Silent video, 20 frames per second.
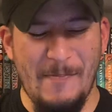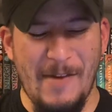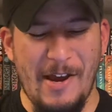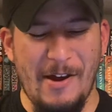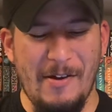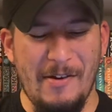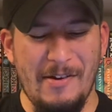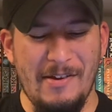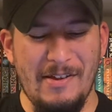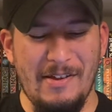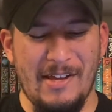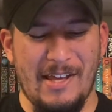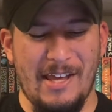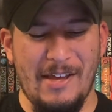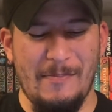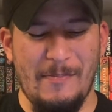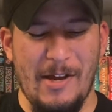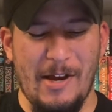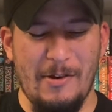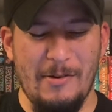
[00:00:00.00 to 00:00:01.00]

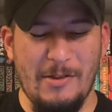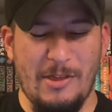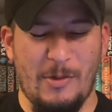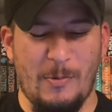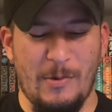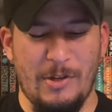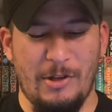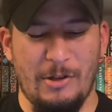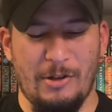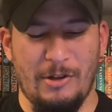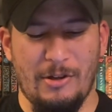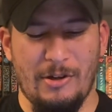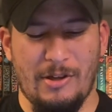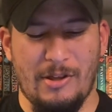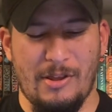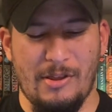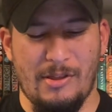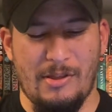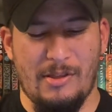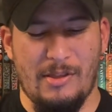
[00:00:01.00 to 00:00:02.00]
marriage swindler
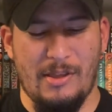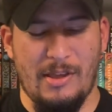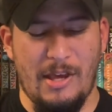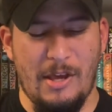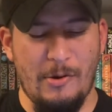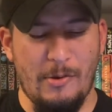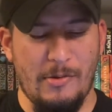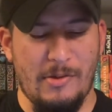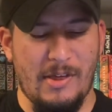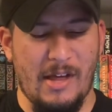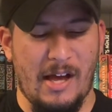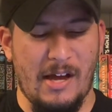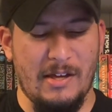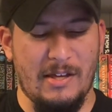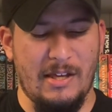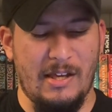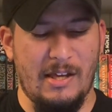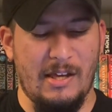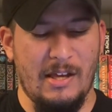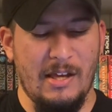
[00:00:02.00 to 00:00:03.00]

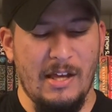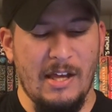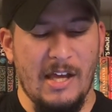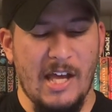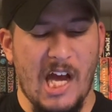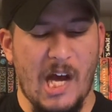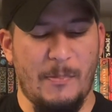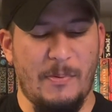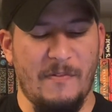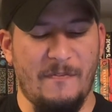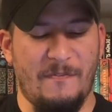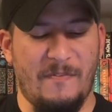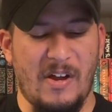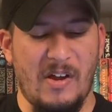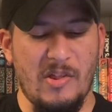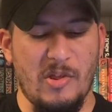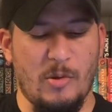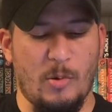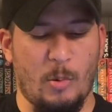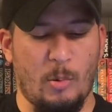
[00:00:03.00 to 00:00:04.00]
Kinosaki help him
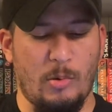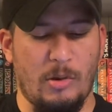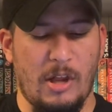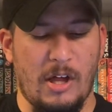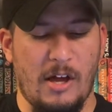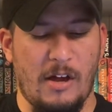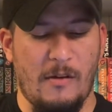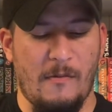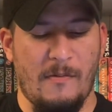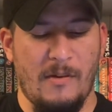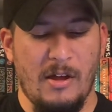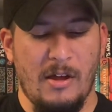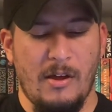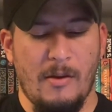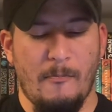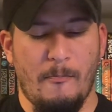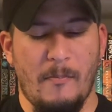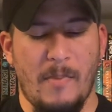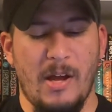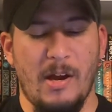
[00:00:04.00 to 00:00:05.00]
find true love?
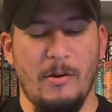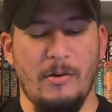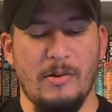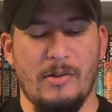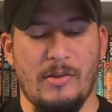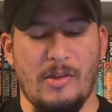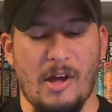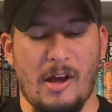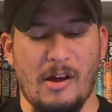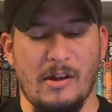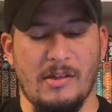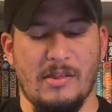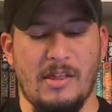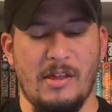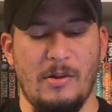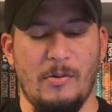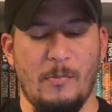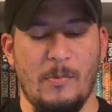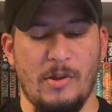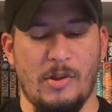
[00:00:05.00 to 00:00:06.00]
Marriage
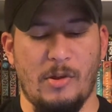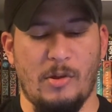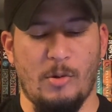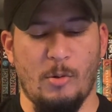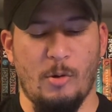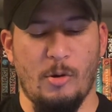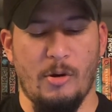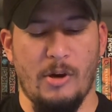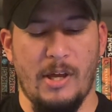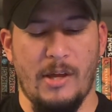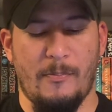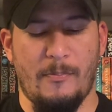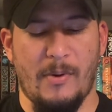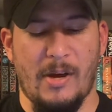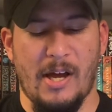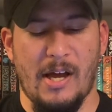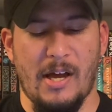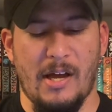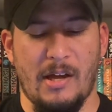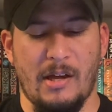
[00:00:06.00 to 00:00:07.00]
Toxin with story
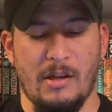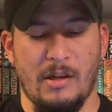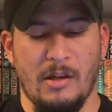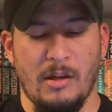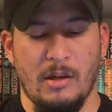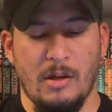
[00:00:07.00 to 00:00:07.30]
by